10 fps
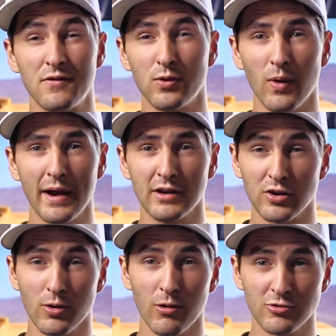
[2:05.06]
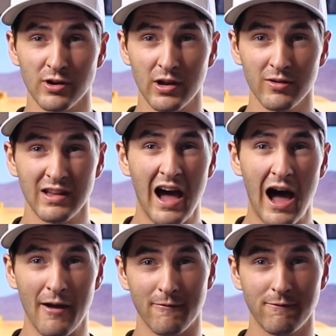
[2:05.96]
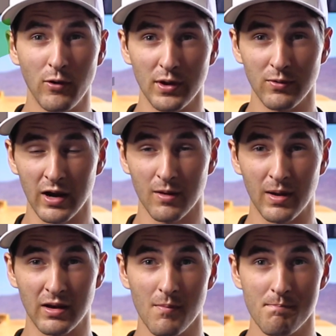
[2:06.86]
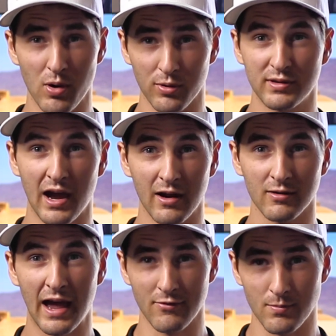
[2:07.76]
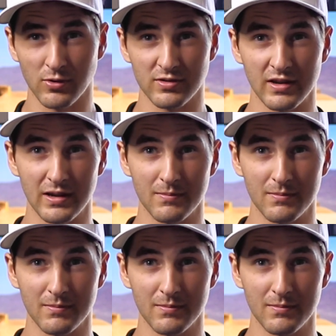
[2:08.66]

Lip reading: you ride enduro or trails, I fully recommend both tires have a mousse in it,